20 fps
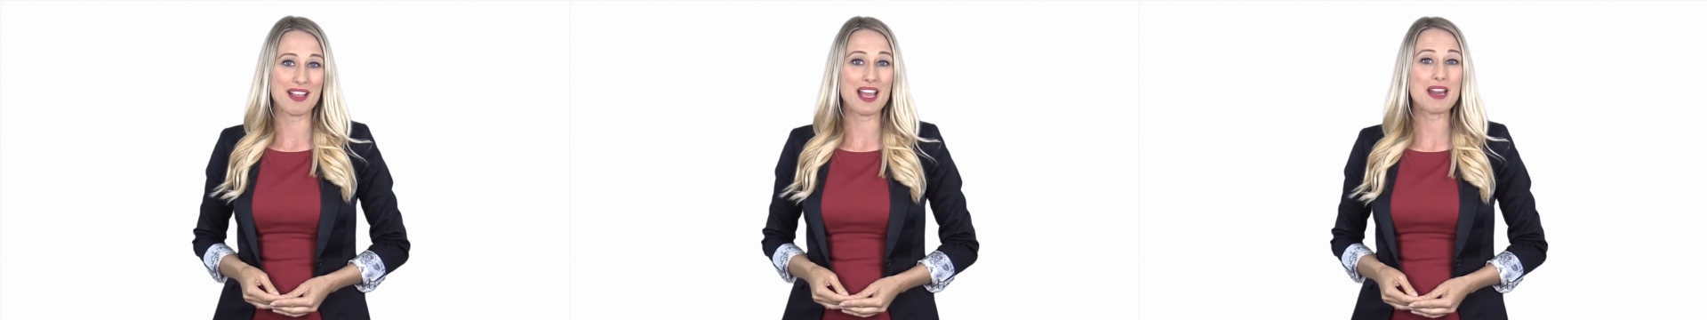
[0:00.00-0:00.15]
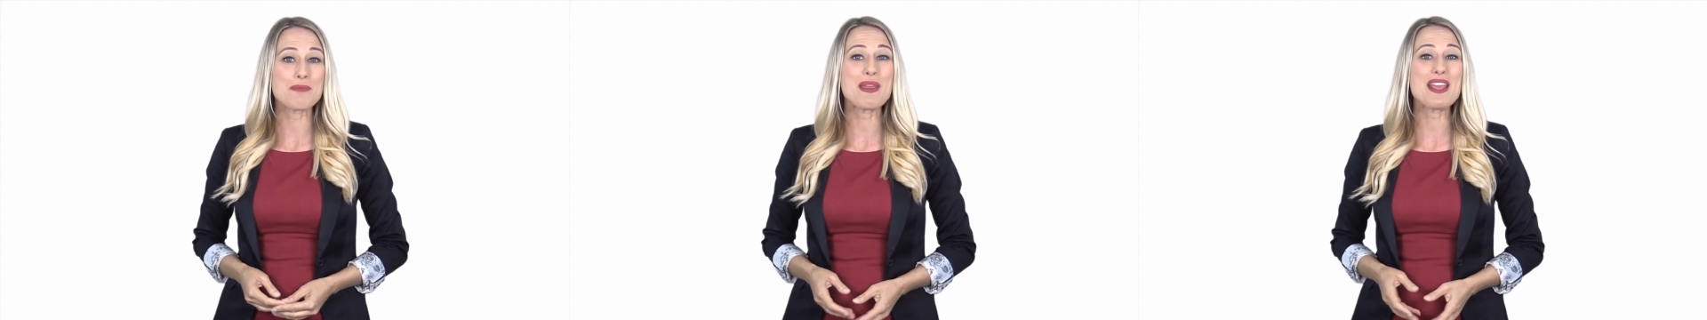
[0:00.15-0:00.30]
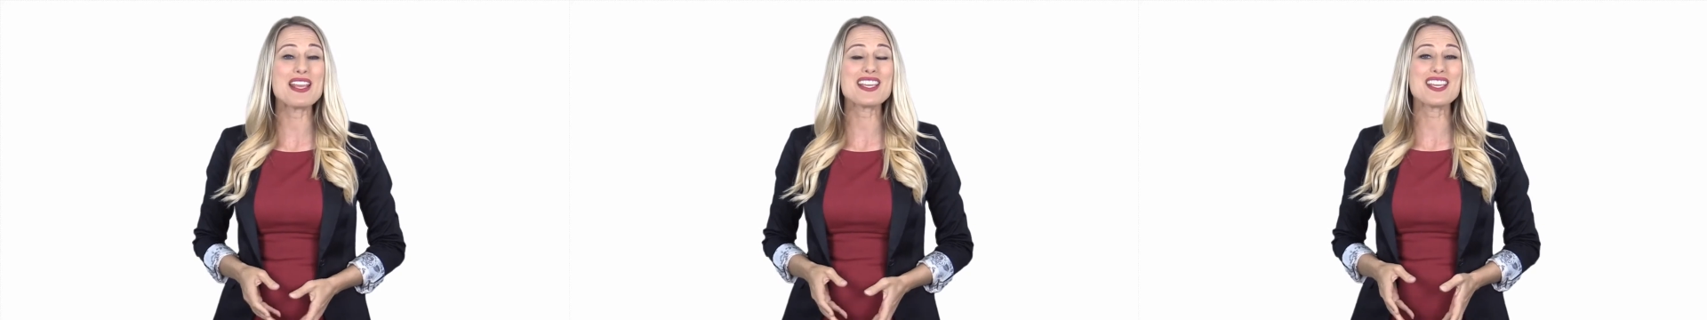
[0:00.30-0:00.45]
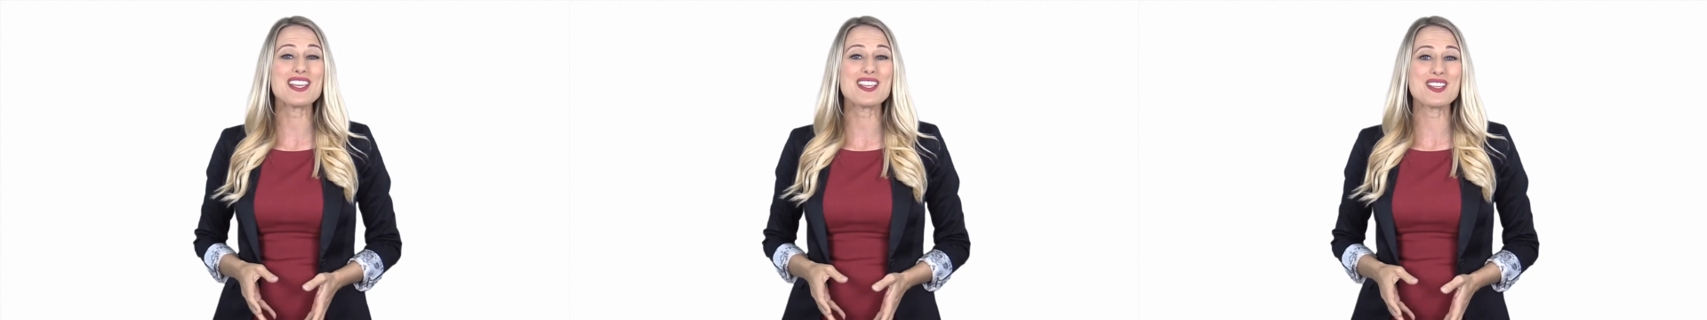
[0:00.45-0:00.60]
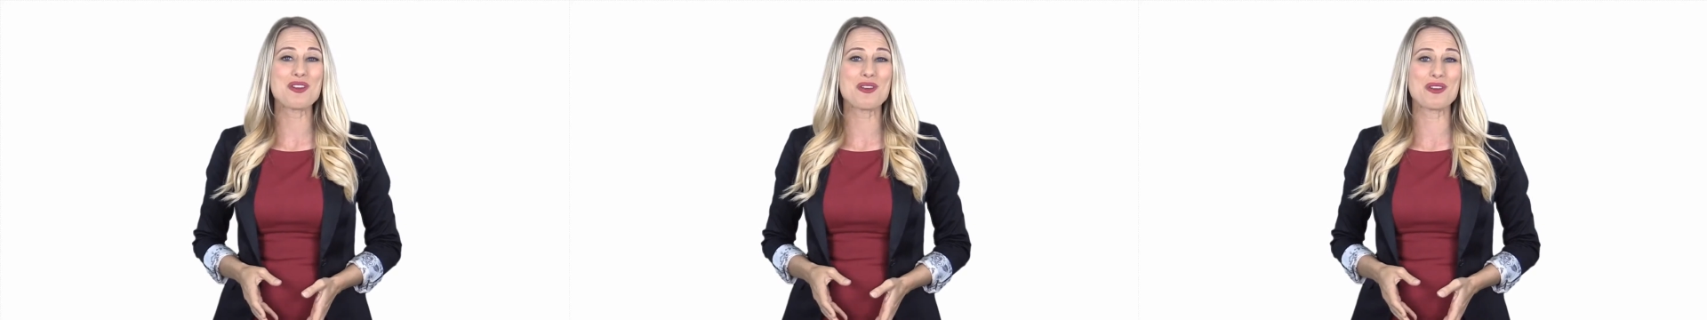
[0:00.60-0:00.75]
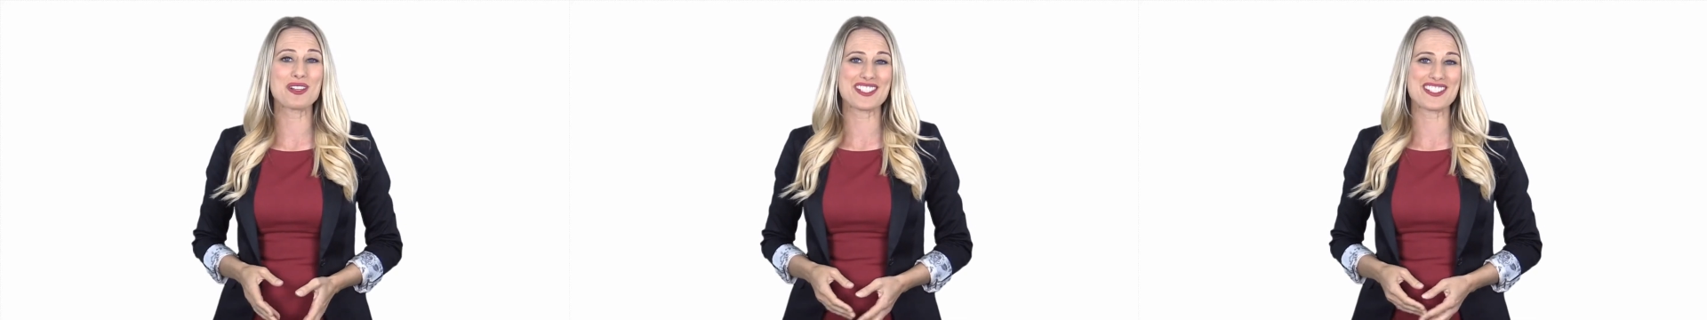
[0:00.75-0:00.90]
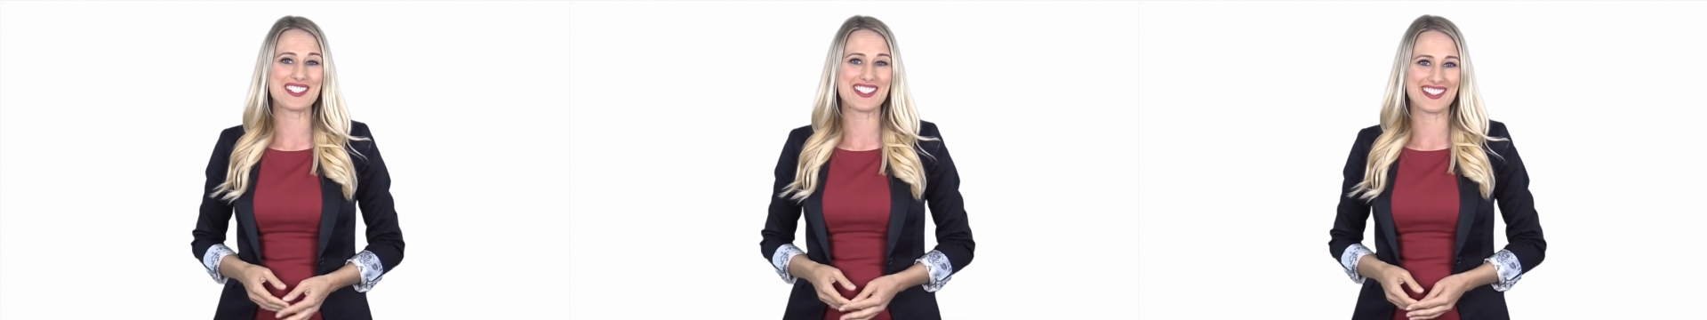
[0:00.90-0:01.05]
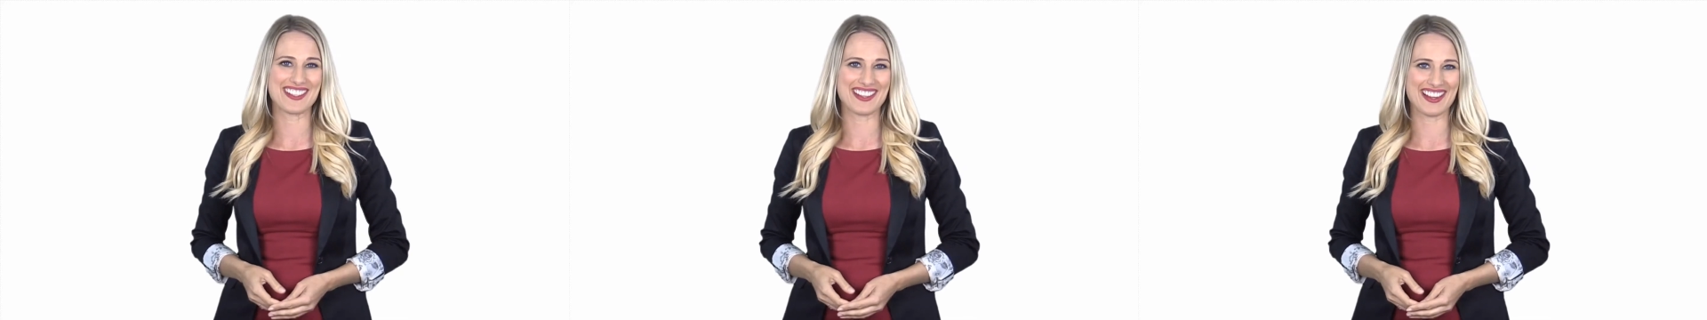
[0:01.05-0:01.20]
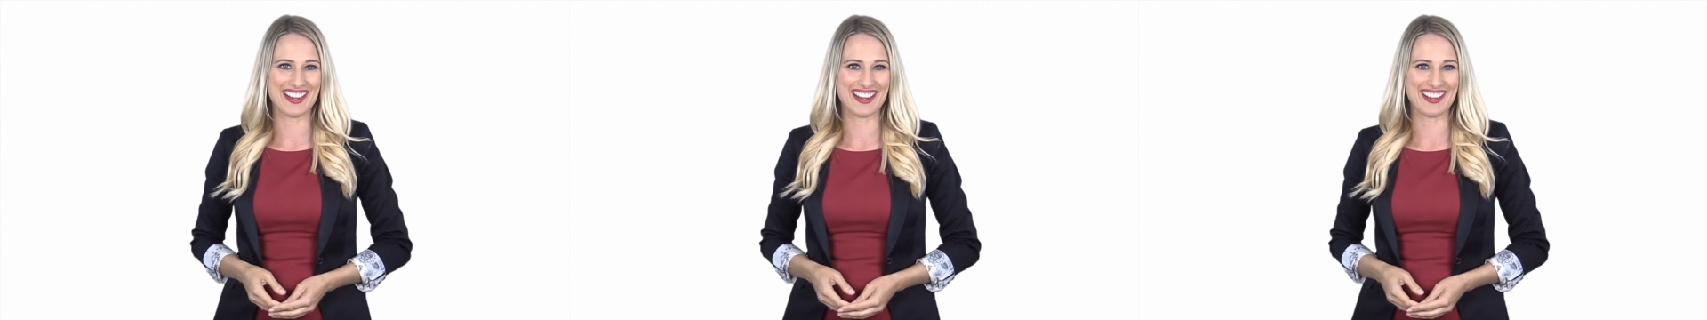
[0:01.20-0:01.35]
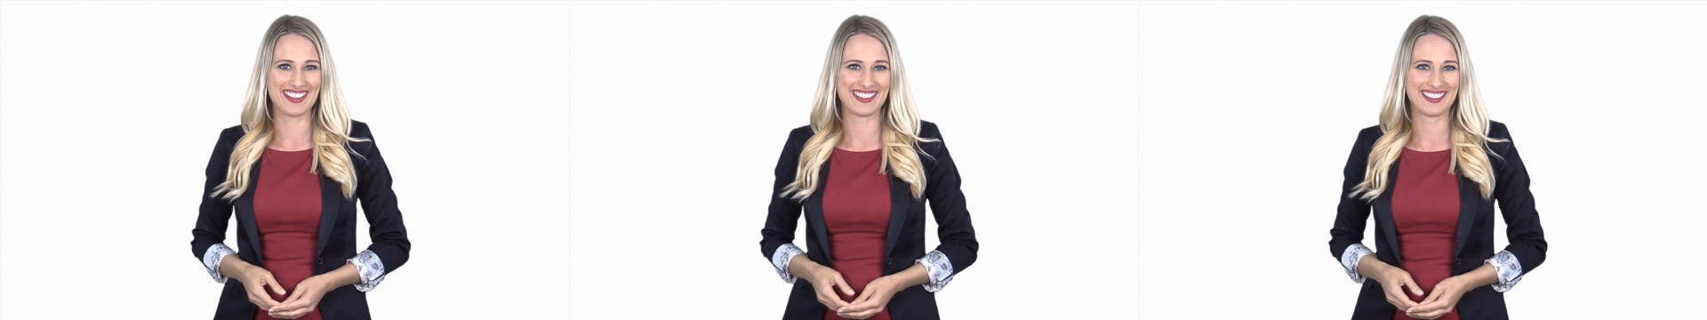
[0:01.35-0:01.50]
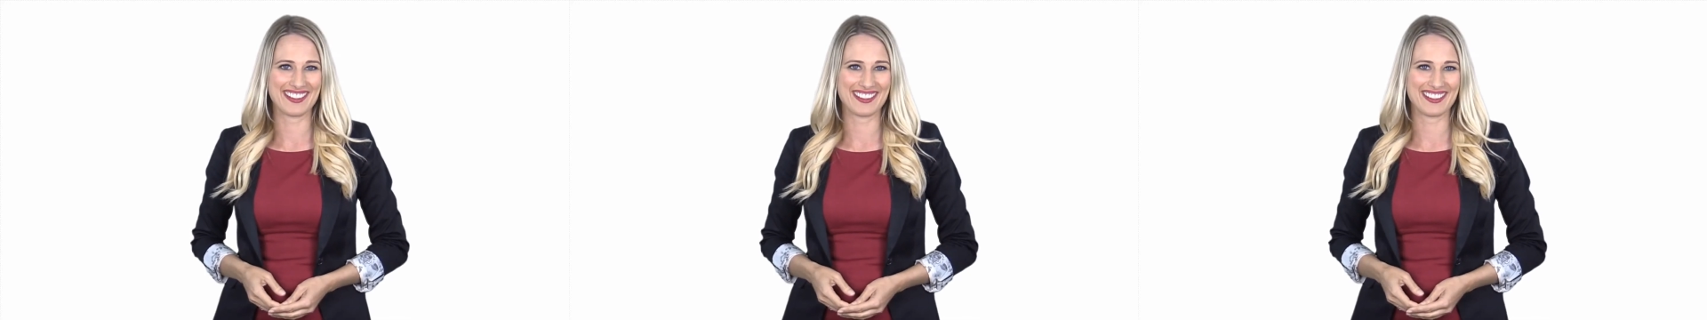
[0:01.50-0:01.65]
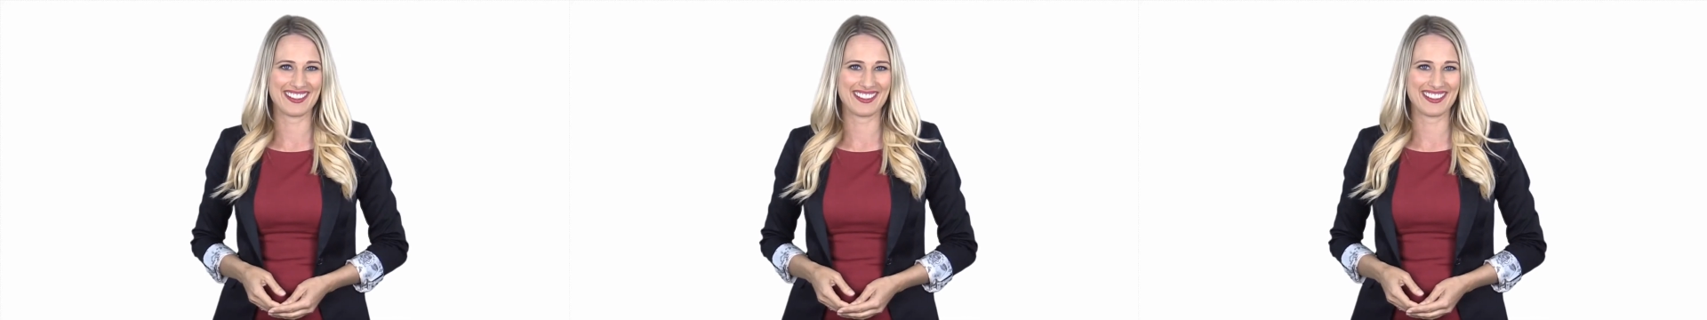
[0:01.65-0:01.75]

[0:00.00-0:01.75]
and make it yours today.